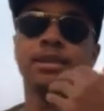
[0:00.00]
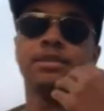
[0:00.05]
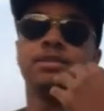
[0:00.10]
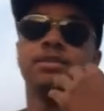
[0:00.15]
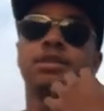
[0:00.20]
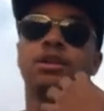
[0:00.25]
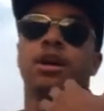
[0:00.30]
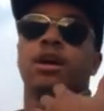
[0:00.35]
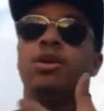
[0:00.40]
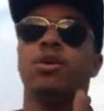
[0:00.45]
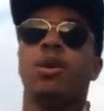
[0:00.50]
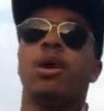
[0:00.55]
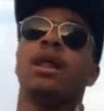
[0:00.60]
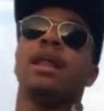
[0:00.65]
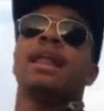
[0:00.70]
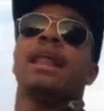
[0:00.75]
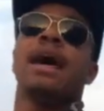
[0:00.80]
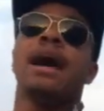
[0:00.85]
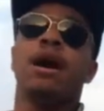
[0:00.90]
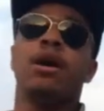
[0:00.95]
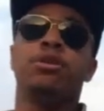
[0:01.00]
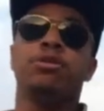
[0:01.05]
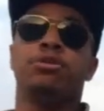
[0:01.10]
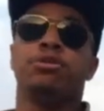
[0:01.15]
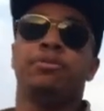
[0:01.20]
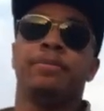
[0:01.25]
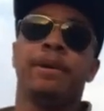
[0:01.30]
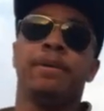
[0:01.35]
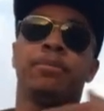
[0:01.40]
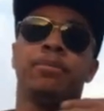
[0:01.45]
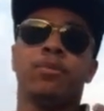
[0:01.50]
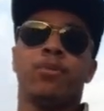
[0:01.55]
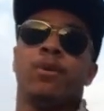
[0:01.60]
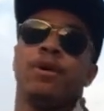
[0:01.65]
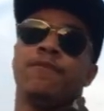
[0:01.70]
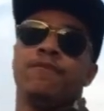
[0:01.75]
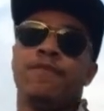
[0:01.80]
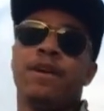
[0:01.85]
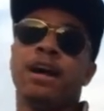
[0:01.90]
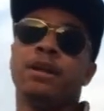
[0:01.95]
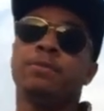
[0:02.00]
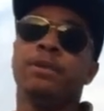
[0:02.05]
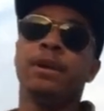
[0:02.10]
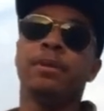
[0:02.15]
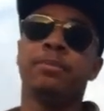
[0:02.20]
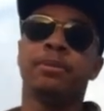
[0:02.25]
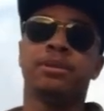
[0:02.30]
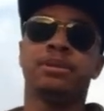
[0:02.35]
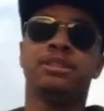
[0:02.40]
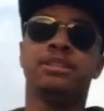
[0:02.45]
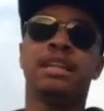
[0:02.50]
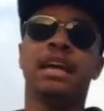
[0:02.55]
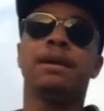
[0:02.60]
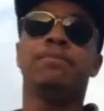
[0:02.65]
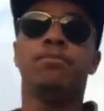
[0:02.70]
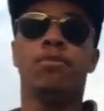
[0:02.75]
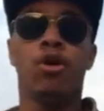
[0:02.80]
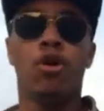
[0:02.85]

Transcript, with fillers: is gonna allow you to be able to win fights. Being able to stay